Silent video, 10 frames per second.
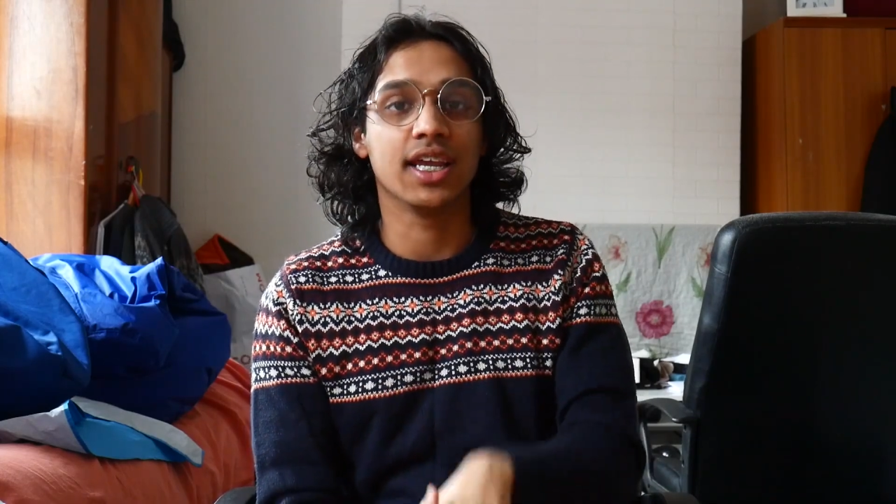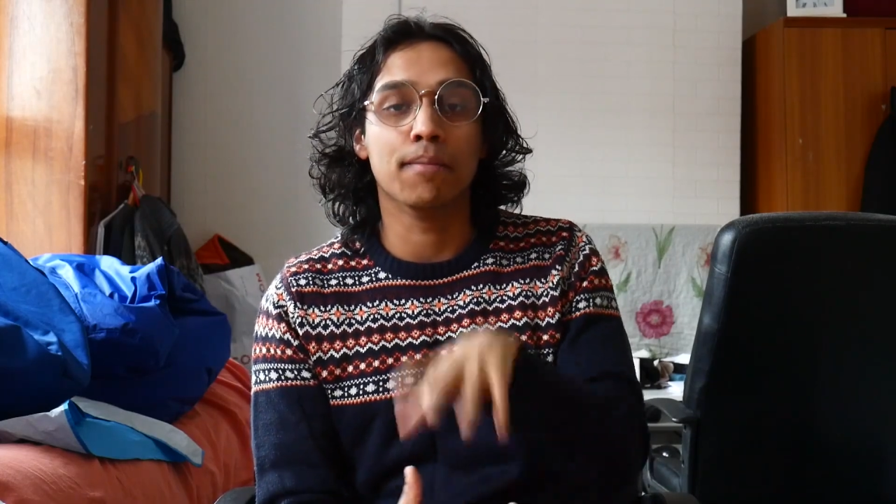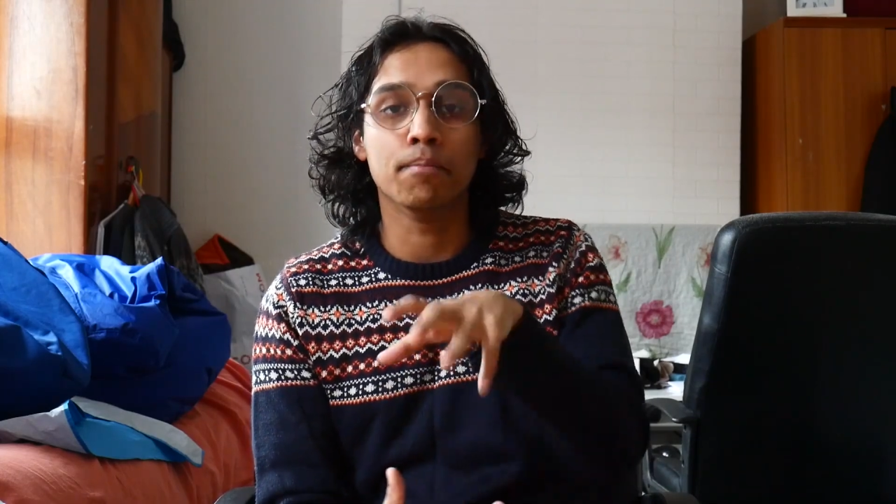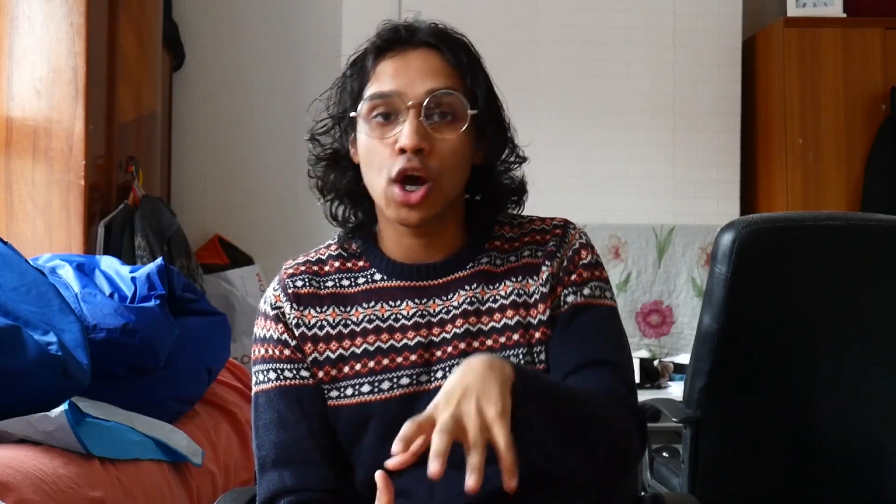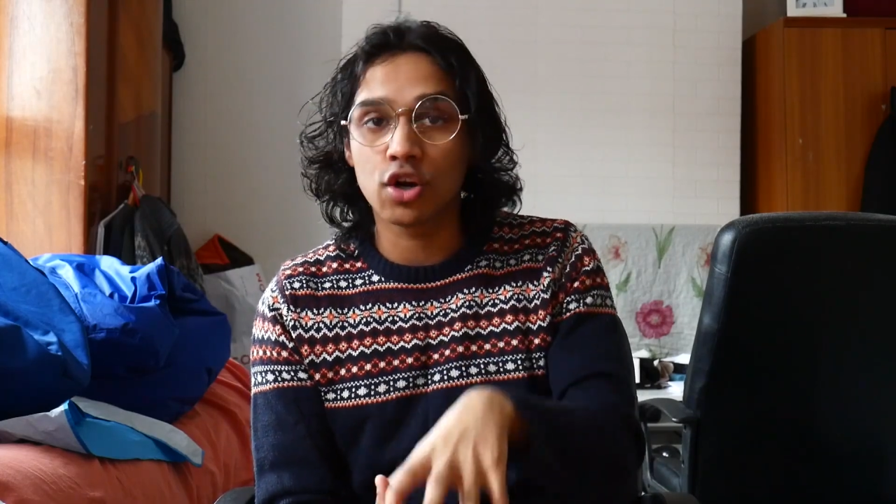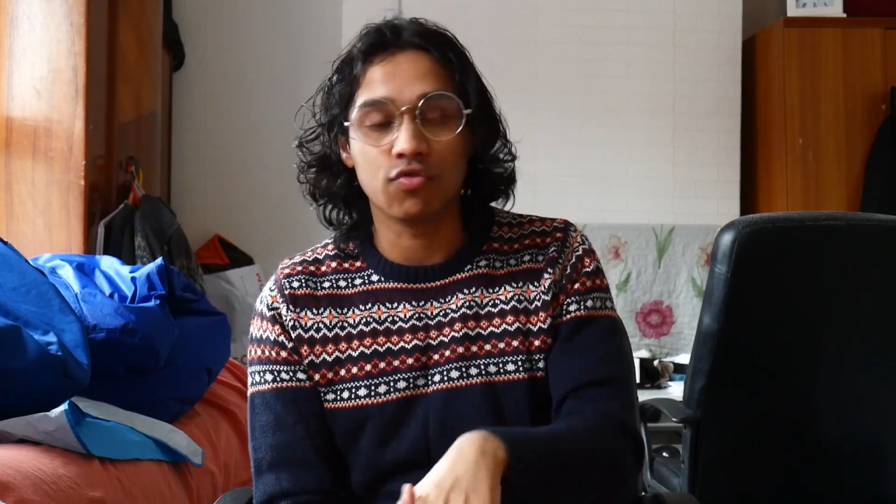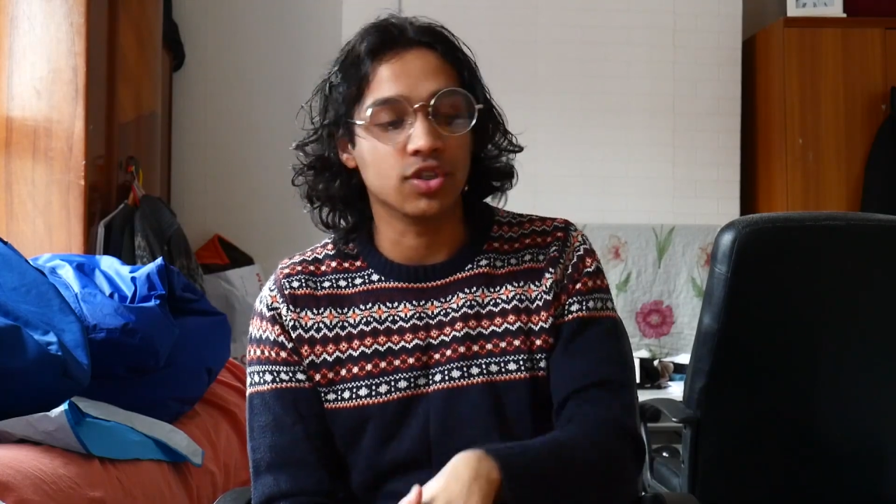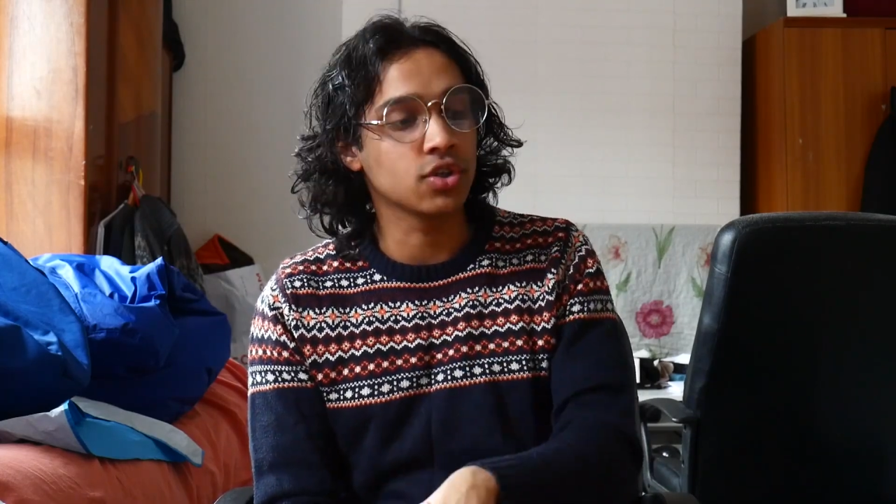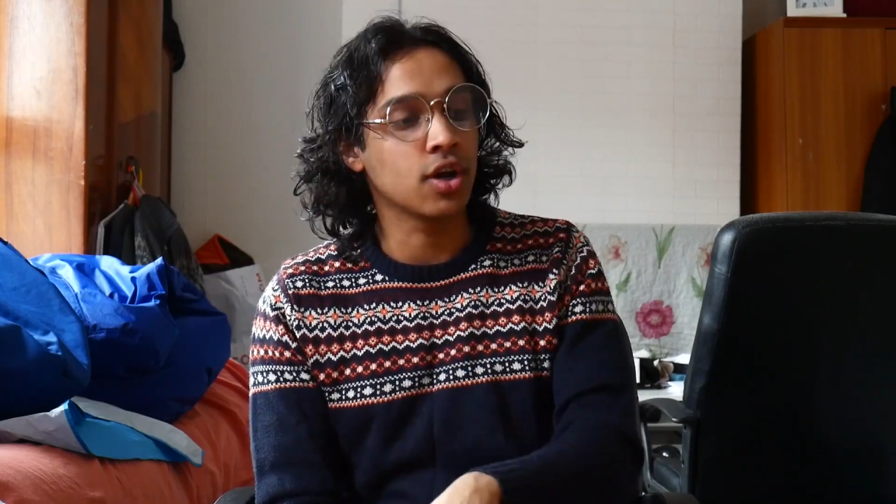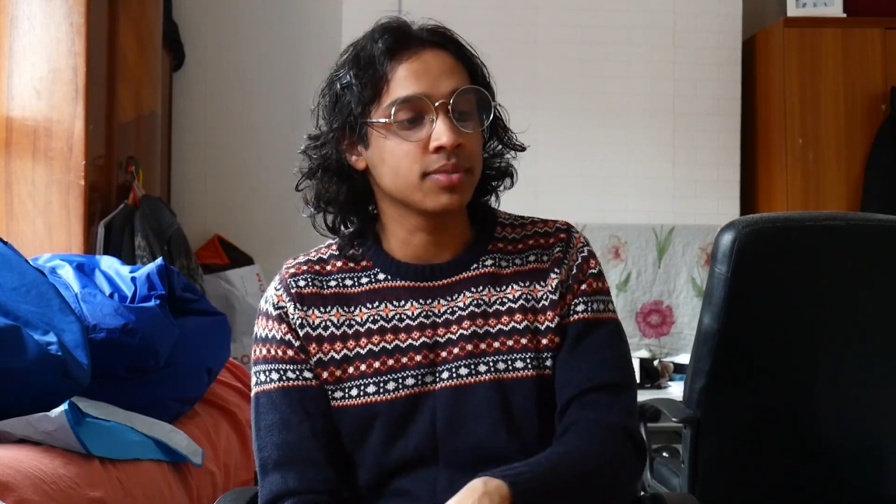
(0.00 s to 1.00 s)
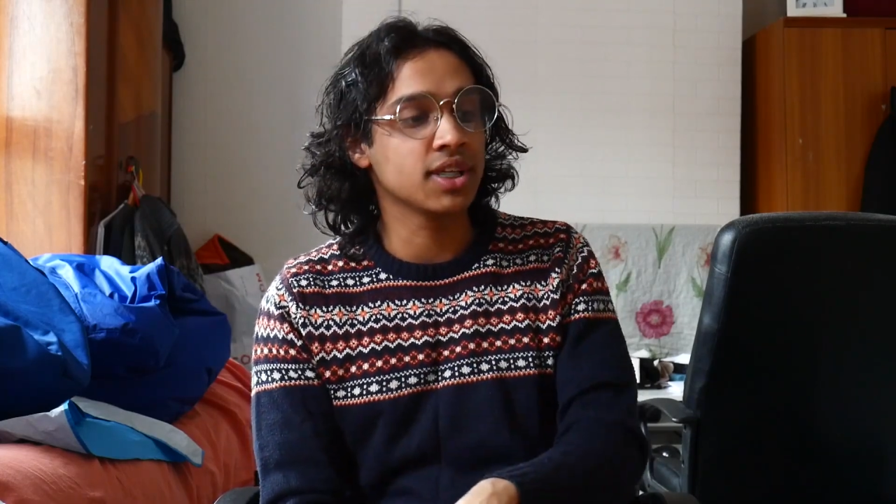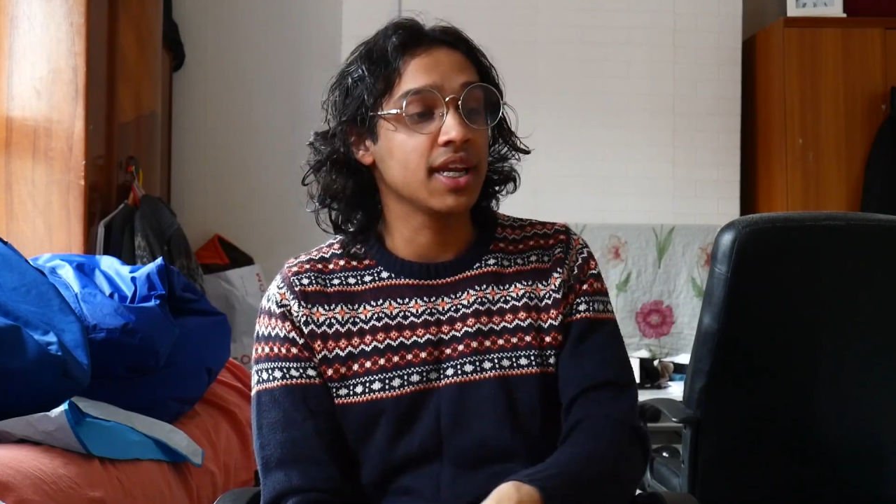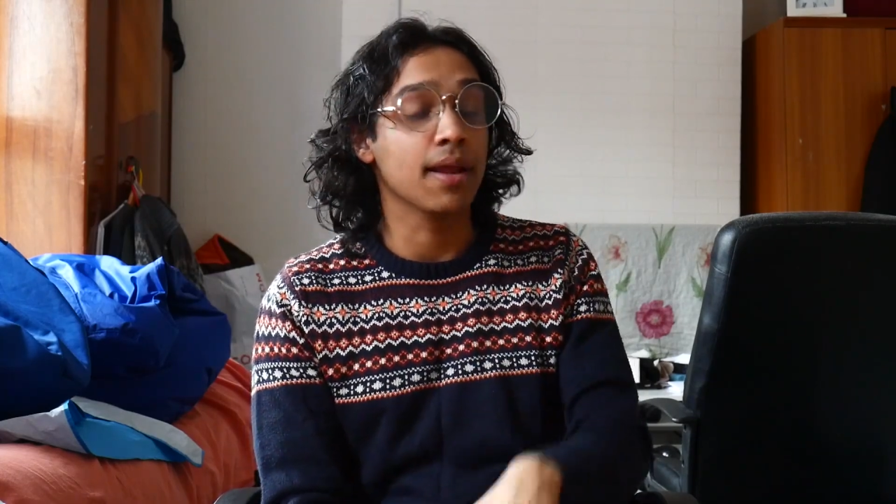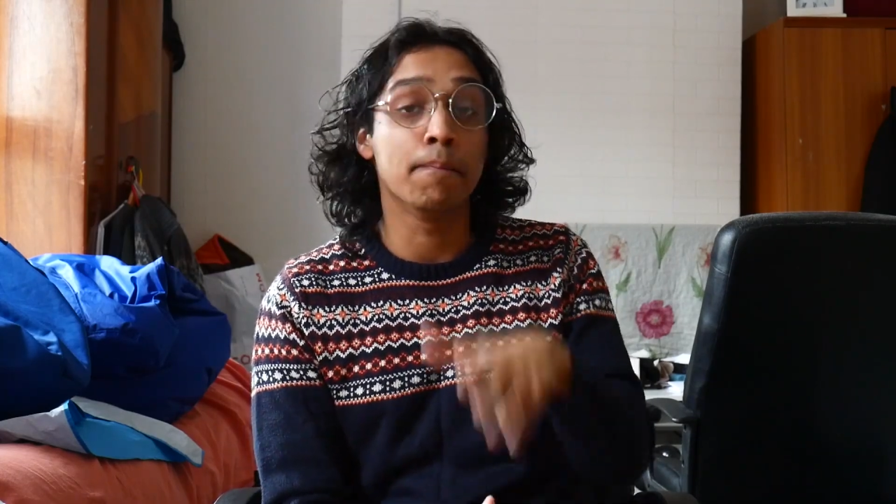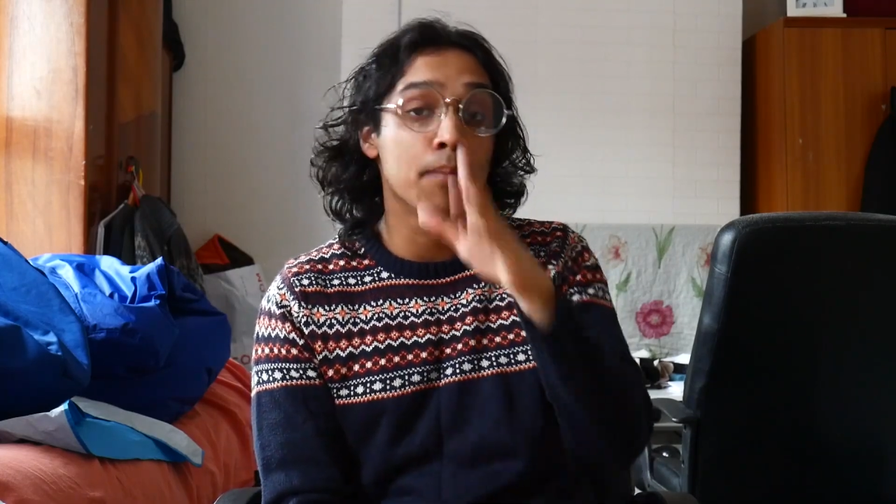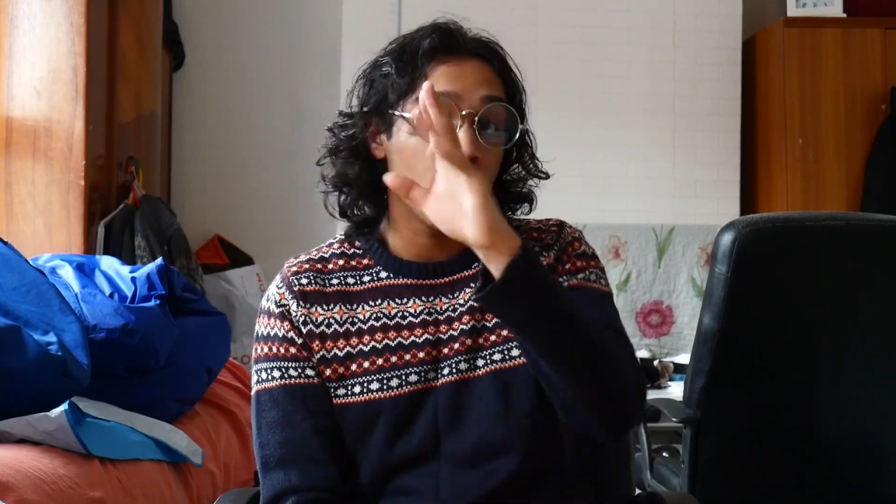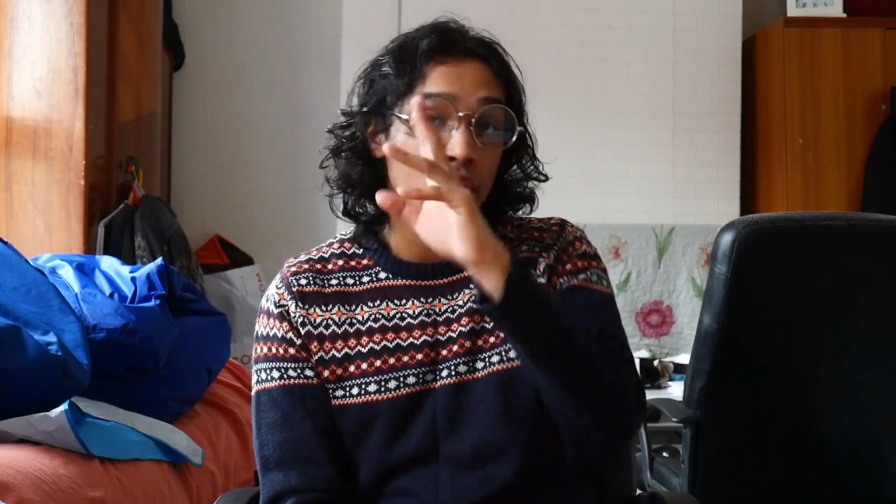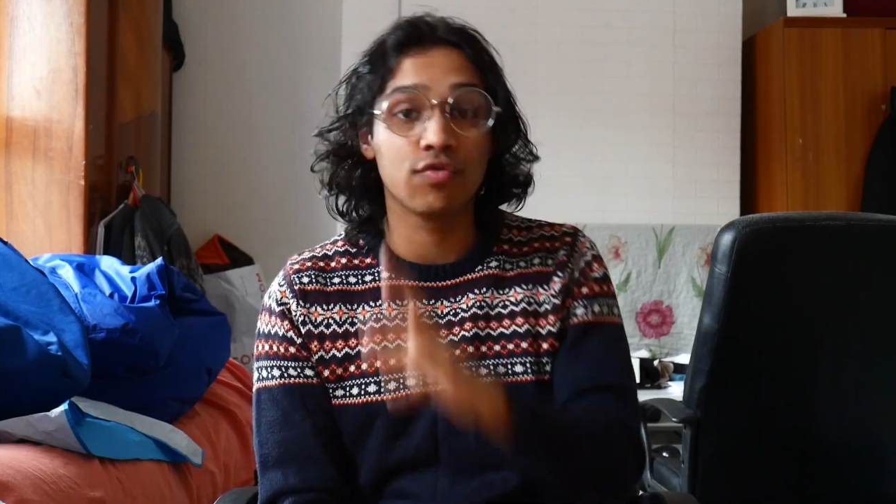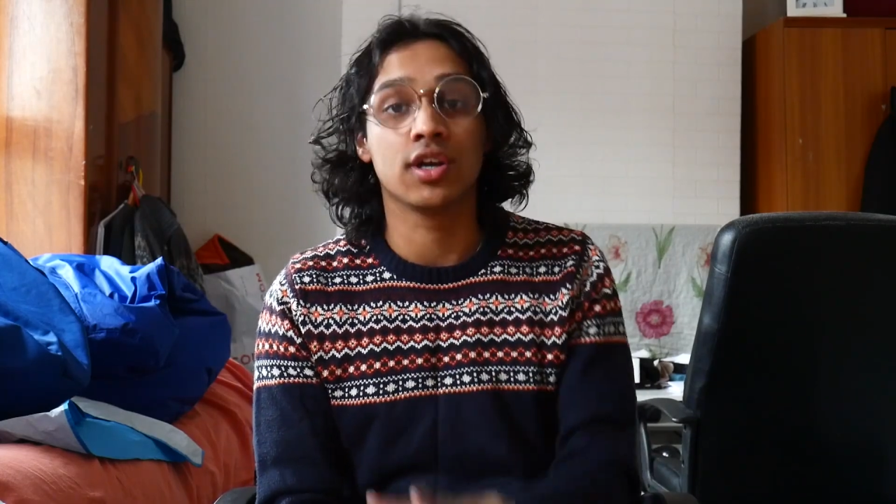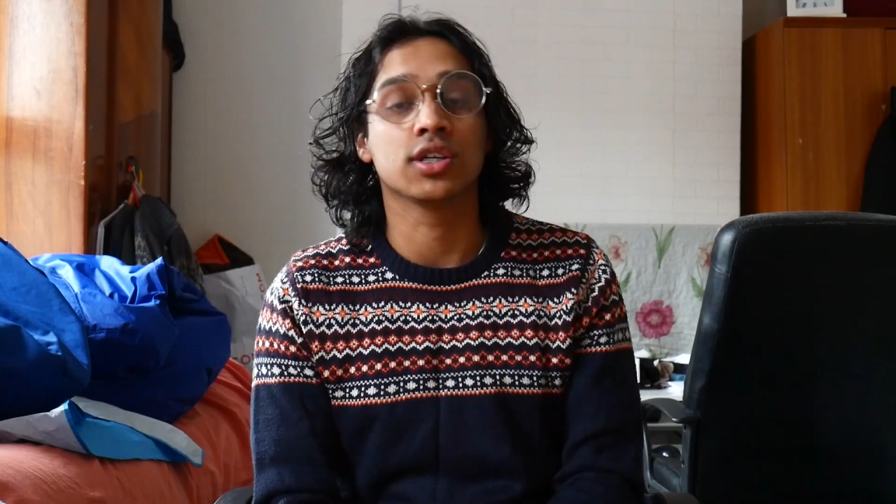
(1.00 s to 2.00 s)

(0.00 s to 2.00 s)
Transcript: They're murderers, you know what I'm saying? They're murdering